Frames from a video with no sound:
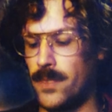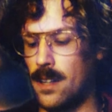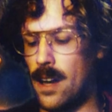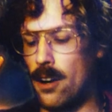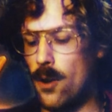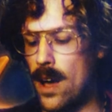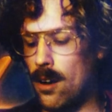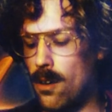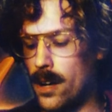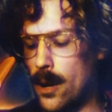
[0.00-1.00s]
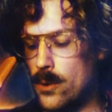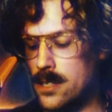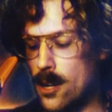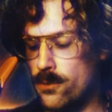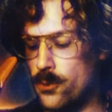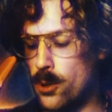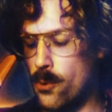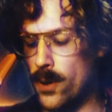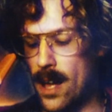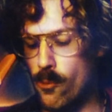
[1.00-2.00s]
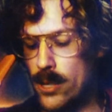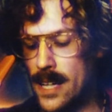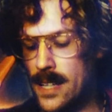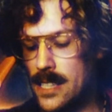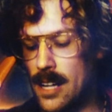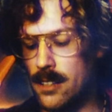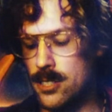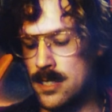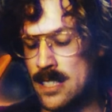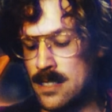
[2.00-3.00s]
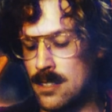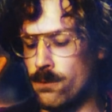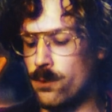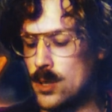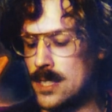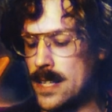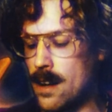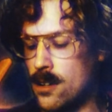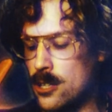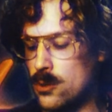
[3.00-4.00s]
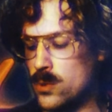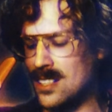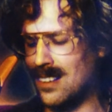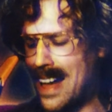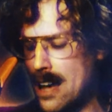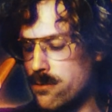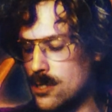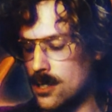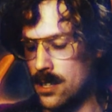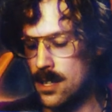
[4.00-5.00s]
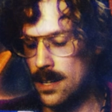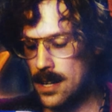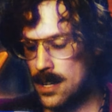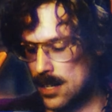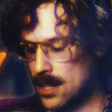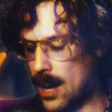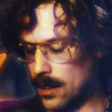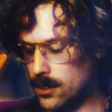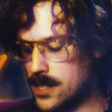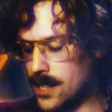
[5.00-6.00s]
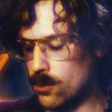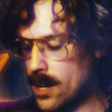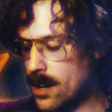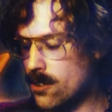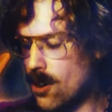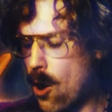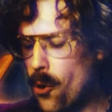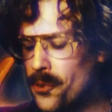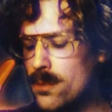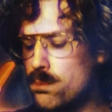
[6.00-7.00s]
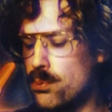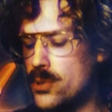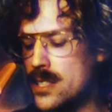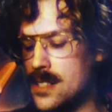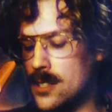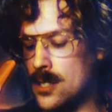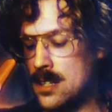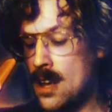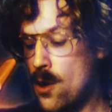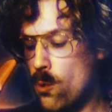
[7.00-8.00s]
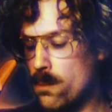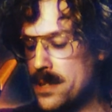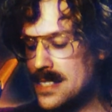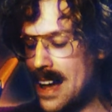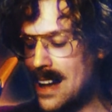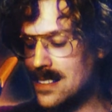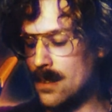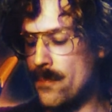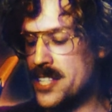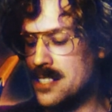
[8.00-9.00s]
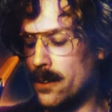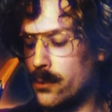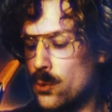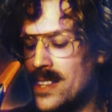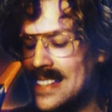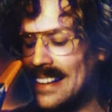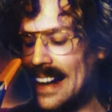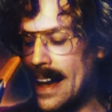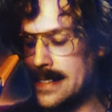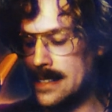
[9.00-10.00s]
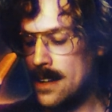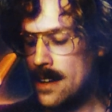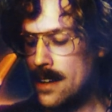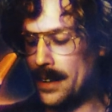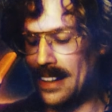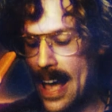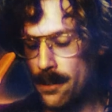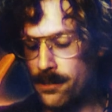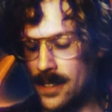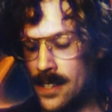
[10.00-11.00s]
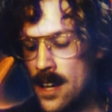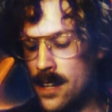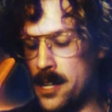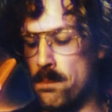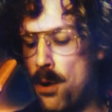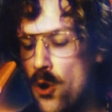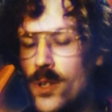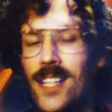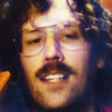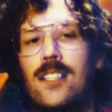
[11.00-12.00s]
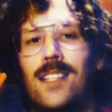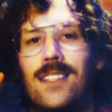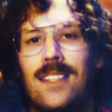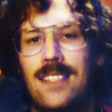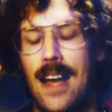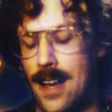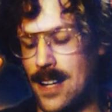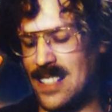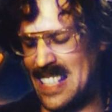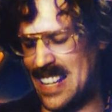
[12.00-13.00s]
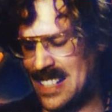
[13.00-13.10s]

I don't know how long I was there for, but when I regained consciousness, the first thing I heard was laughter. I looked around. All the prisoners were beside themselves with delight, laughing and poking each other in the sides.